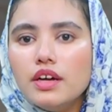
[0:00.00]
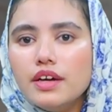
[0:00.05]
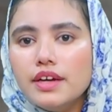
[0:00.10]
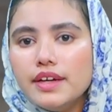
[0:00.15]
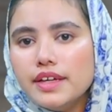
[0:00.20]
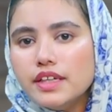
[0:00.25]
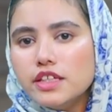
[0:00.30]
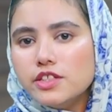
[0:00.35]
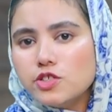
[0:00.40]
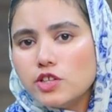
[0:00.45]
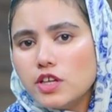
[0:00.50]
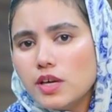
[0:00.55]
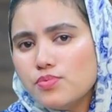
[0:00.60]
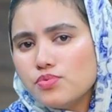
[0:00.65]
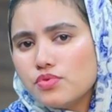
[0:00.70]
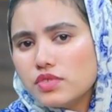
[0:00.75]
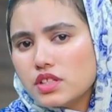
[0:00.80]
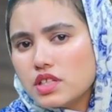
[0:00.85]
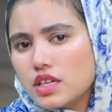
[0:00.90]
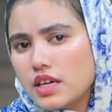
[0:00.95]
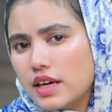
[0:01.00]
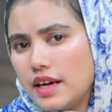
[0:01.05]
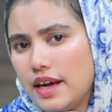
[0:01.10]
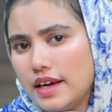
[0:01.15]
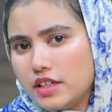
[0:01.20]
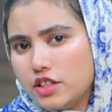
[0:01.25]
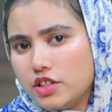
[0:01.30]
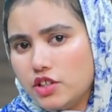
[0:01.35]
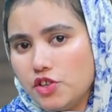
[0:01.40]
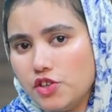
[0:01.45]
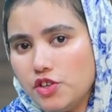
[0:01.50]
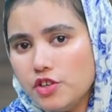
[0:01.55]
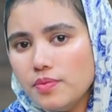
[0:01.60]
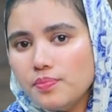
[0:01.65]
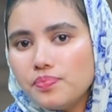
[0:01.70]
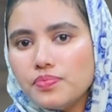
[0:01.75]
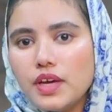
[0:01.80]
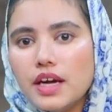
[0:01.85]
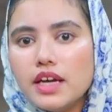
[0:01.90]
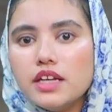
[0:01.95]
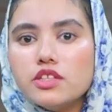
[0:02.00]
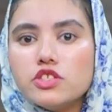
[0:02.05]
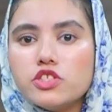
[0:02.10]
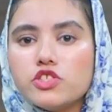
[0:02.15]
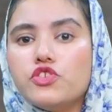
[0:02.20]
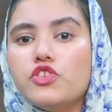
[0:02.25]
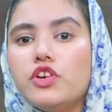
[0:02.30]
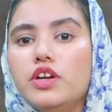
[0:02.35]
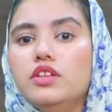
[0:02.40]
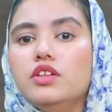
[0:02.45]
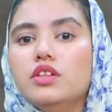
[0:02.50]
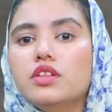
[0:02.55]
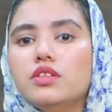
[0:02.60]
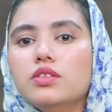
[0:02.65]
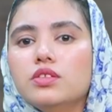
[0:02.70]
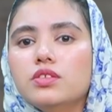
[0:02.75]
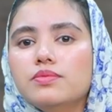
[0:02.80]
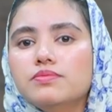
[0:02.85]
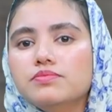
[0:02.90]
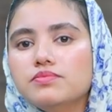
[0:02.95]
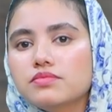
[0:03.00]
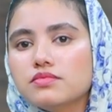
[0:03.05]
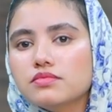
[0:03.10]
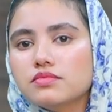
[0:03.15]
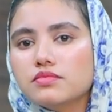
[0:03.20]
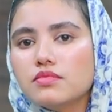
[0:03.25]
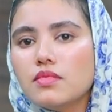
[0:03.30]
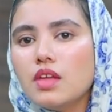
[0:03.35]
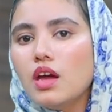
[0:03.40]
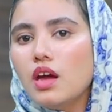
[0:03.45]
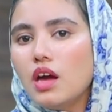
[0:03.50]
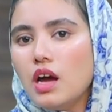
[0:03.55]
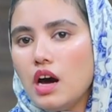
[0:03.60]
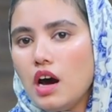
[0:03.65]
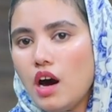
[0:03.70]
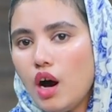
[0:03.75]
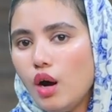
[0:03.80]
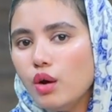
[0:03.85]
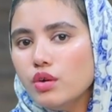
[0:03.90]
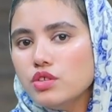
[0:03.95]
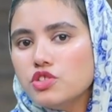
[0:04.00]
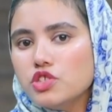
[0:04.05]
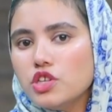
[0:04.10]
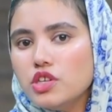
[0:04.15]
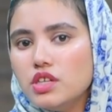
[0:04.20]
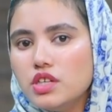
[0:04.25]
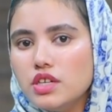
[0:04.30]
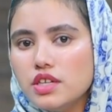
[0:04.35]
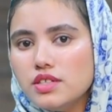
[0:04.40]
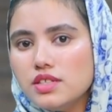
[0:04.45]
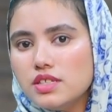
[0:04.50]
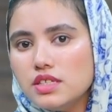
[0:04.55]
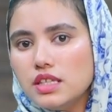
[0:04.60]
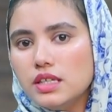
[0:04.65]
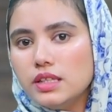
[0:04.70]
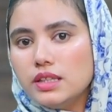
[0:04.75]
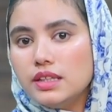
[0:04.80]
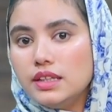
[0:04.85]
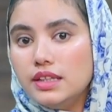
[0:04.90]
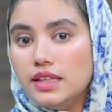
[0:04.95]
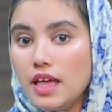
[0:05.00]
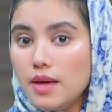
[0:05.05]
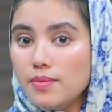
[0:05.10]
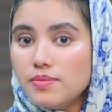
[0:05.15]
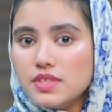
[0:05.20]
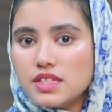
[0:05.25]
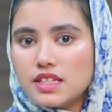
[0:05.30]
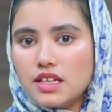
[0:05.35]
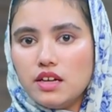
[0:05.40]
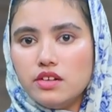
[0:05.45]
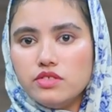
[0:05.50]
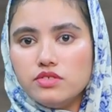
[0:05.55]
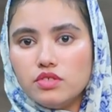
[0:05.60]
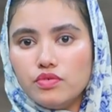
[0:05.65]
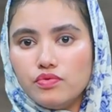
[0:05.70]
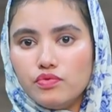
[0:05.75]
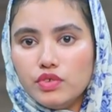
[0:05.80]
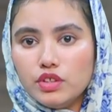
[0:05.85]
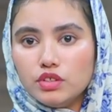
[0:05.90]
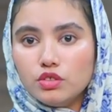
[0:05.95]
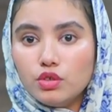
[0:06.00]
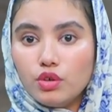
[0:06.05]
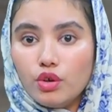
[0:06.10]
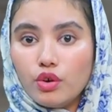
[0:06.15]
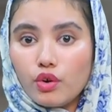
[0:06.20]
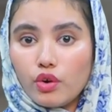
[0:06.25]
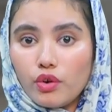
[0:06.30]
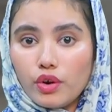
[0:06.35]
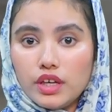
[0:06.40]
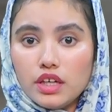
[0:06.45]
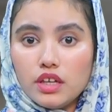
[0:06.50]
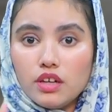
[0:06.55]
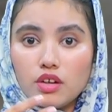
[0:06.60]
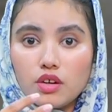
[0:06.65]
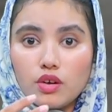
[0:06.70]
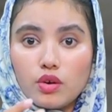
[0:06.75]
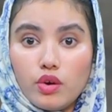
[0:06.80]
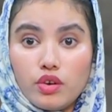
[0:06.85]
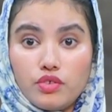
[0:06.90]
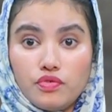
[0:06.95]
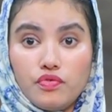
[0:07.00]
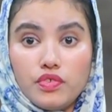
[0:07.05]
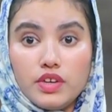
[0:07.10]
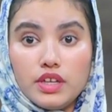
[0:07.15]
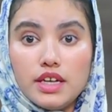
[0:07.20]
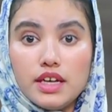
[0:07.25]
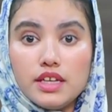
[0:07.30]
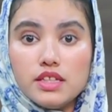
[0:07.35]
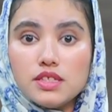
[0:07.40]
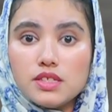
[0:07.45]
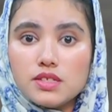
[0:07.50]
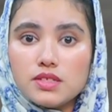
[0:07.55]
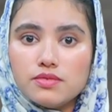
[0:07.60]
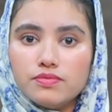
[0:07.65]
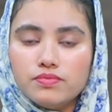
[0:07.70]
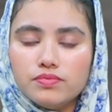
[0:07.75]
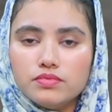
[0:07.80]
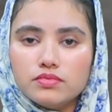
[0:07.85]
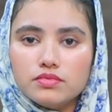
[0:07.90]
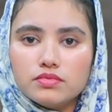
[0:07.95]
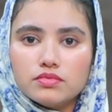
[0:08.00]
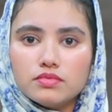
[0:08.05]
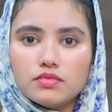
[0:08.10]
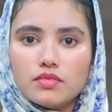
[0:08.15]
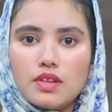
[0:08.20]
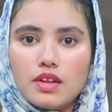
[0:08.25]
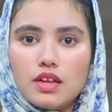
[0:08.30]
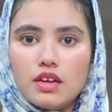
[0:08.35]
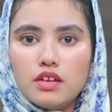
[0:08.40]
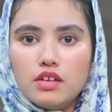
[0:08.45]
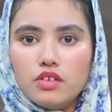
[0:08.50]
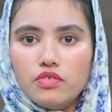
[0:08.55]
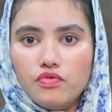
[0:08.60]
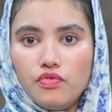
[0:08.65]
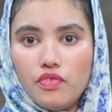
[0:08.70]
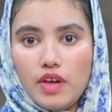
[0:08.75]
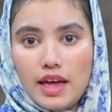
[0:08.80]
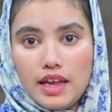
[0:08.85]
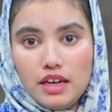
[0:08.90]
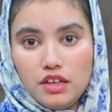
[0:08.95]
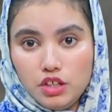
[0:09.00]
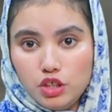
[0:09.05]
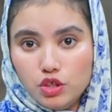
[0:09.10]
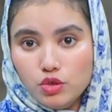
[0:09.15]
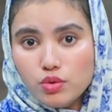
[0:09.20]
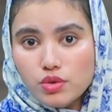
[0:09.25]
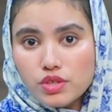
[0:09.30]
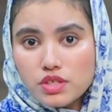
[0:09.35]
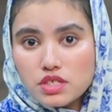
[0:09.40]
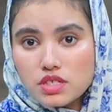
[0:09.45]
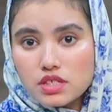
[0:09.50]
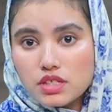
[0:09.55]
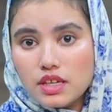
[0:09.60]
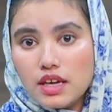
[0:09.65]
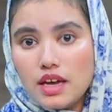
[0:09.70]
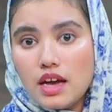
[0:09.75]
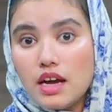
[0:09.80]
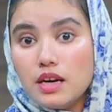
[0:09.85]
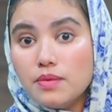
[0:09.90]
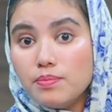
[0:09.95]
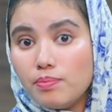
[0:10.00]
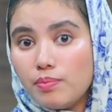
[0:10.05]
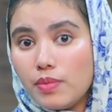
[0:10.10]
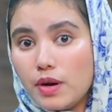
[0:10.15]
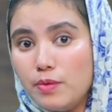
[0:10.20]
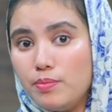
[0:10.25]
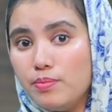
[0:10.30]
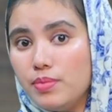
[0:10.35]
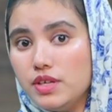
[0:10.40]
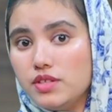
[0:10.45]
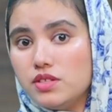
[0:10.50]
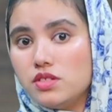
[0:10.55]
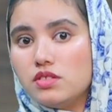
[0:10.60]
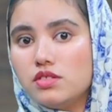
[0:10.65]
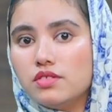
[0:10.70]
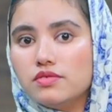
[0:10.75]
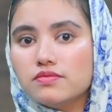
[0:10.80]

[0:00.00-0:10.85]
It shapes character and strength. How children see themselves with growing confidence, values, and purpose.